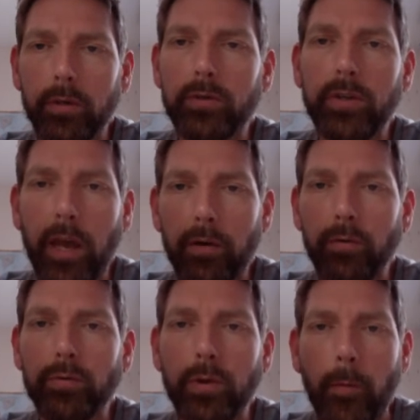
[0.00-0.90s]

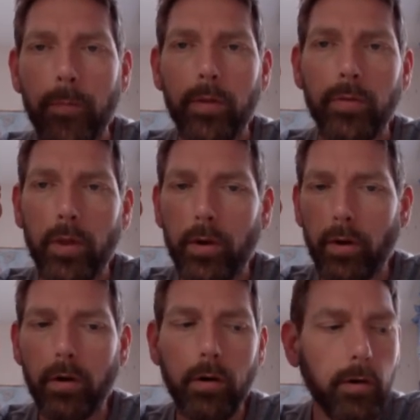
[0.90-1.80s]
scales that
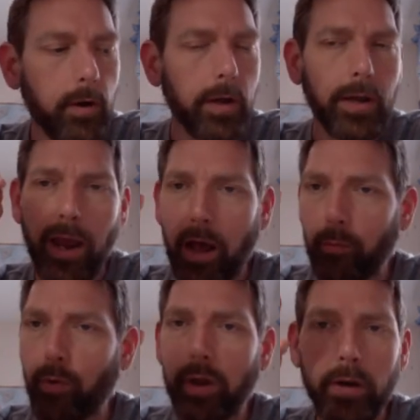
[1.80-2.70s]
are
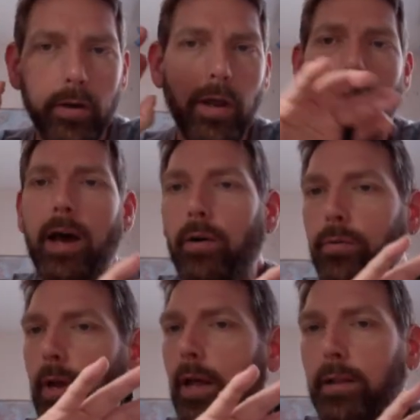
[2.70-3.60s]
calibrated out
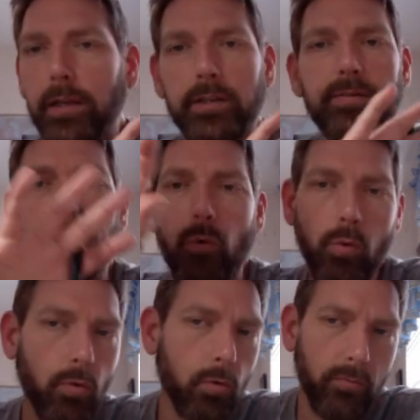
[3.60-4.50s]
at least
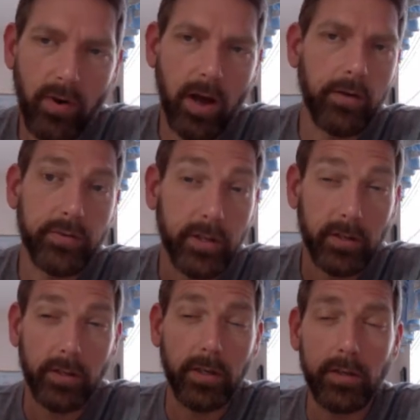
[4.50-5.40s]
4, 5, 6
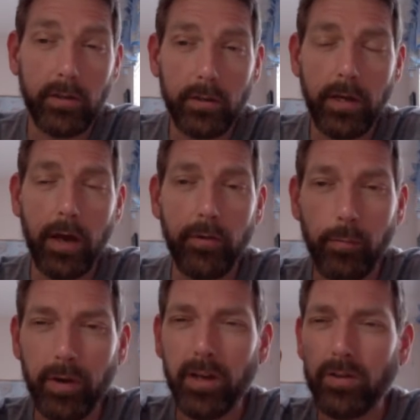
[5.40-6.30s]
digits out there
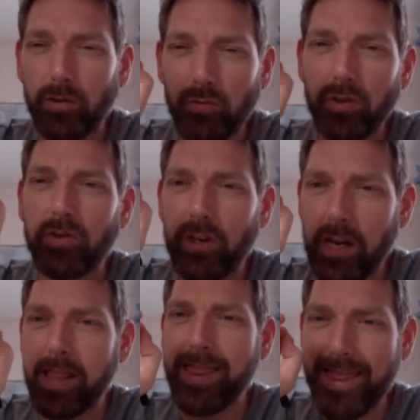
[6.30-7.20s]
because you just
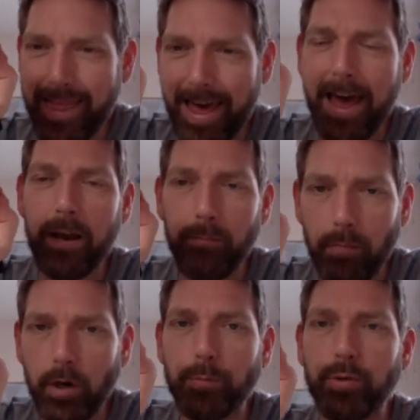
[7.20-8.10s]
need that
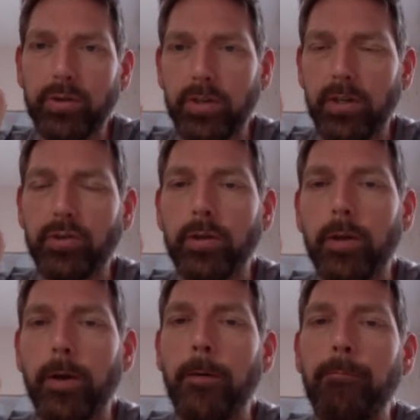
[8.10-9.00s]
much precision
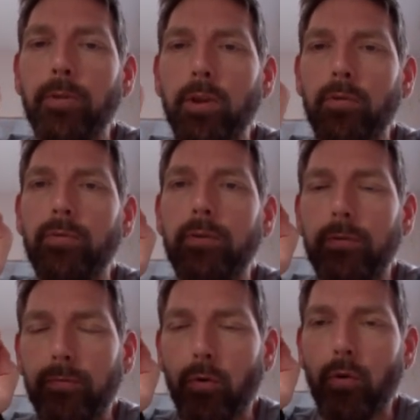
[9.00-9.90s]

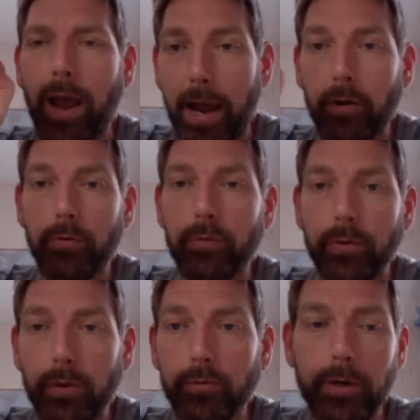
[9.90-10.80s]
for accurate
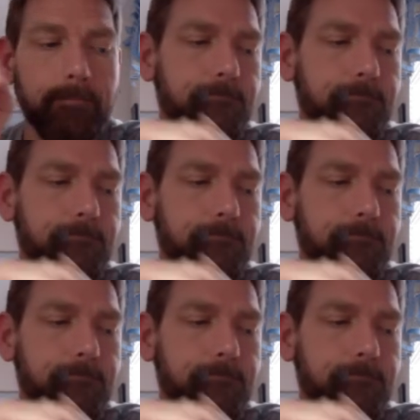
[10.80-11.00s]
results, right?